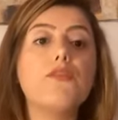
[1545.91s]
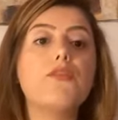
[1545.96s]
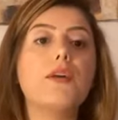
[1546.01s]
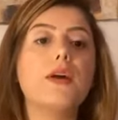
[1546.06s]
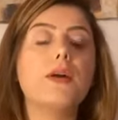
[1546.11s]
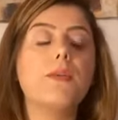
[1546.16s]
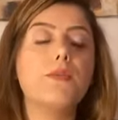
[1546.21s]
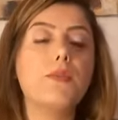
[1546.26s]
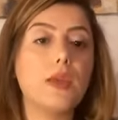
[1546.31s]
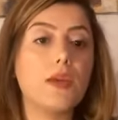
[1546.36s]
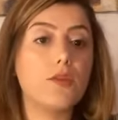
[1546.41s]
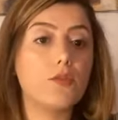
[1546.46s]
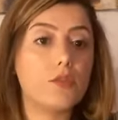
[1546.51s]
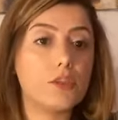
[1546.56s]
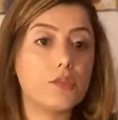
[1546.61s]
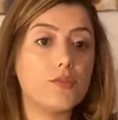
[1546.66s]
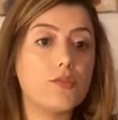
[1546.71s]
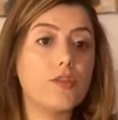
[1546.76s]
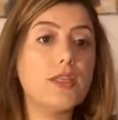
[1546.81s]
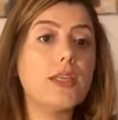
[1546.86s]
from
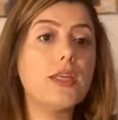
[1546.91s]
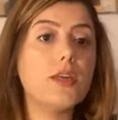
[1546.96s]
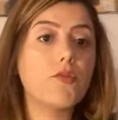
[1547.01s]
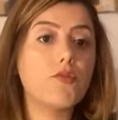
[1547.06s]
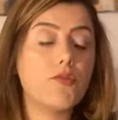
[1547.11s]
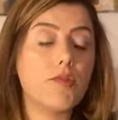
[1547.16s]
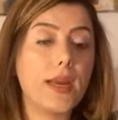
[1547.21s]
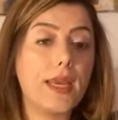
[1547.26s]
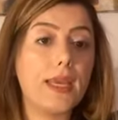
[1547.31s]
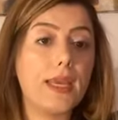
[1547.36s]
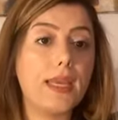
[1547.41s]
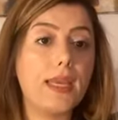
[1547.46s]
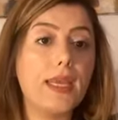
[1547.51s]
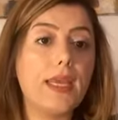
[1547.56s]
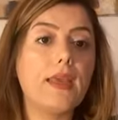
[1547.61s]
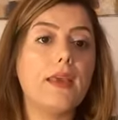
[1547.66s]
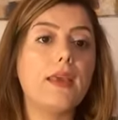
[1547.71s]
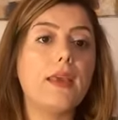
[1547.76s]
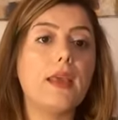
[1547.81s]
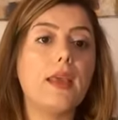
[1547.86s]
the reading,
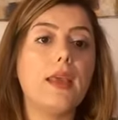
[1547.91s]
writing,